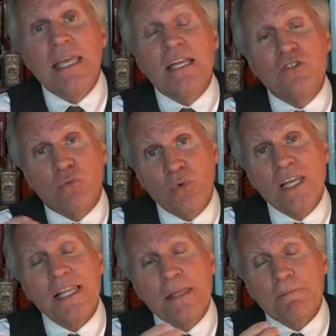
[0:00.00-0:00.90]
It's
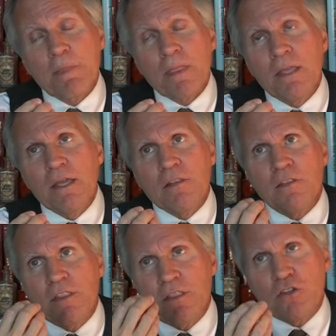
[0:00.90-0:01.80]
really,
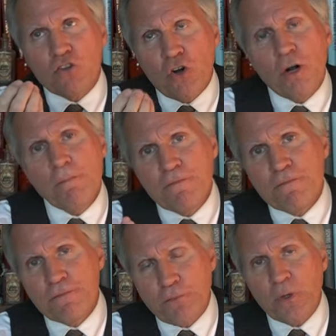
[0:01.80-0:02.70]
the, the term
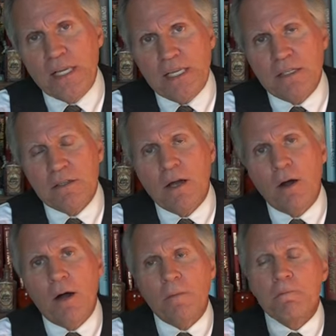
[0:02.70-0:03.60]
freak
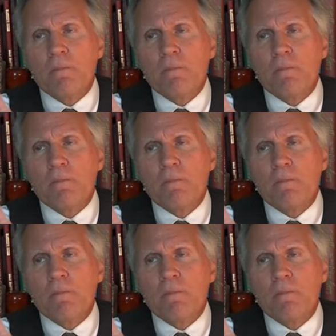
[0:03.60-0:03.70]
uh,